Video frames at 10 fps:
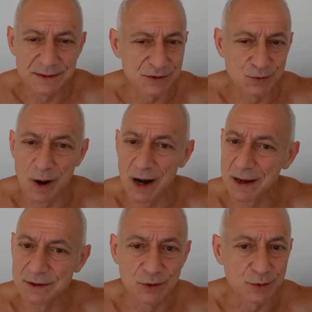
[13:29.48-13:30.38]
This is
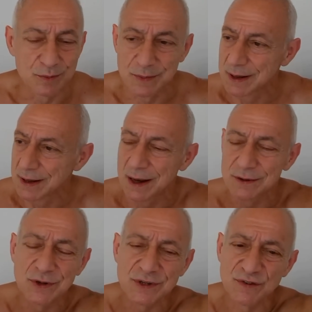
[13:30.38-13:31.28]
what I do.
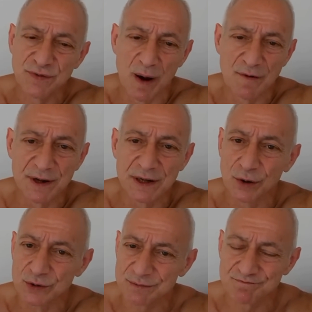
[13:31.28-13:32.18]
And you can see from my
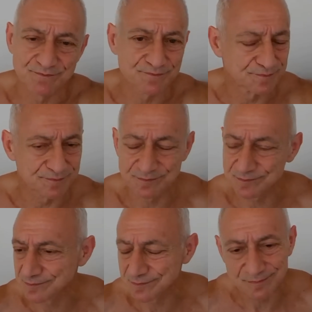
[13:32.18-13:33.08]
videos.
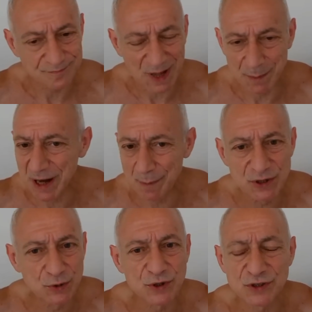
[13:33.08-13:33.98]
I mean,
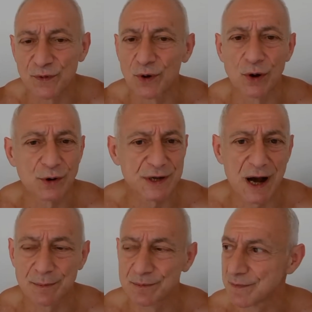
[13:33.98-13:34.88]
I've been doing this for a long
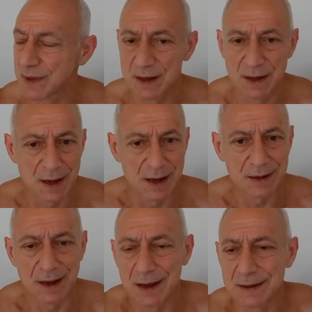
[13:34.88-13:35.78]
time.
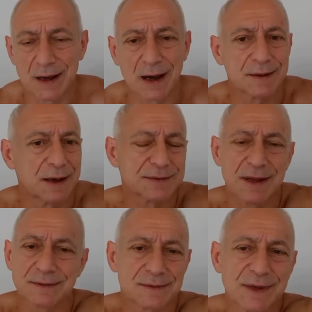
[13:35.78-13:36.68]
And I,
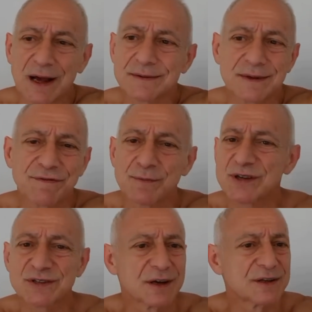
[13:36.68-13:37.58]
not, not
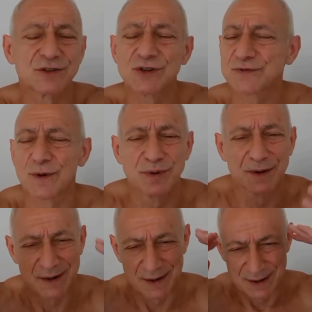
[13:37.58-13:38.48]
from the studies, just
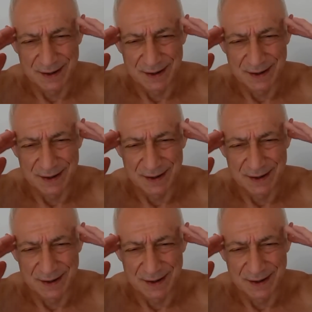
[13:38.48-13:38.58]
from